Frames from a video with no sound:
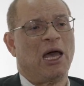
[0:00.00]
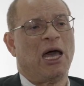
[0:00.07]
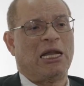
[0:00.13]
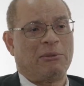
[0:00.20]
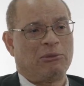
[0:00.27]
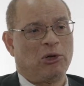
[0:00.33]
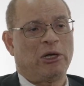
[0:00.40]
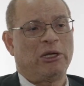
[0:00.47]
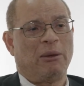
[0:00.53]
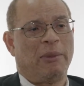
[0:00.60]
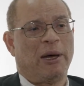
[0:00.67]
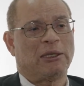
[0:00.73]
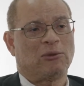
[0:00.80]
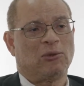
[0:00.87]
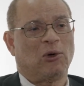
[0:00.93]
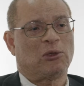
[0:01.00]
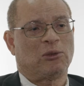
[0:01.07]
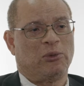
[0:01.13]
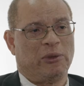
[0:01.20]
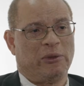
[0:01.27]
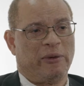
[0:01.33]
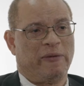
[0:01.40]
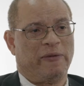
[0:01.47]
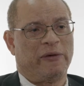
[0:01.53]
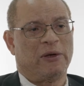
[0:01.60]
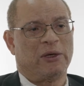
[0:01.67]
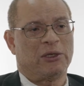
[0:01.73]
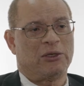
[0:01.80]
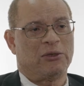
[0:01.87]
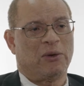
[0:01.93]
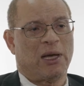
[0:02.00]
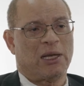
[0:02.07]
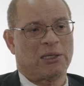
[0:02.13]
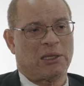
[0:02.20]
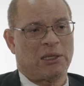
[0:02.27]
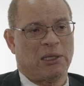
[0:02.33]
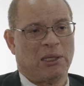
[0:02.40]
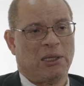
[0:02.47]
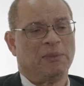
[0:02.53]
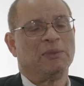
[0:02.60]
and I'm talking about what we would refer to as the